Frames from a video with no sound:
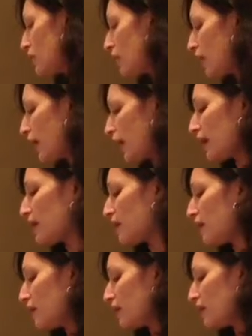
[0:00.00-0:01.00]
Okay.
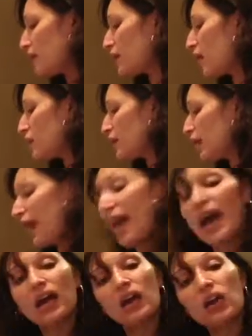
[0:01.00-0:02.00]
Now I'm going to
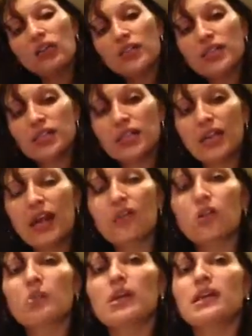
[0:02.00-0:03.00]
add all these
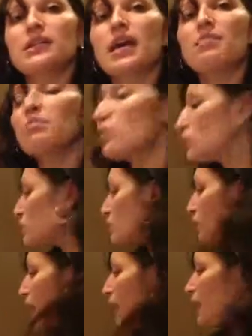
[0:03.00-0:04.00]
together because I
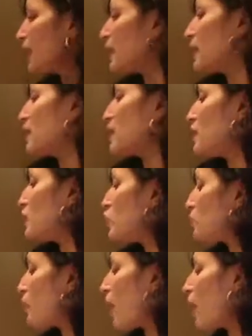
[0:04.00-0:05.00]
multiplied
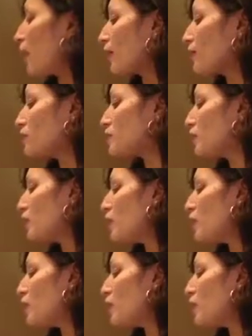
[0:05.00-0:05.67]
each part,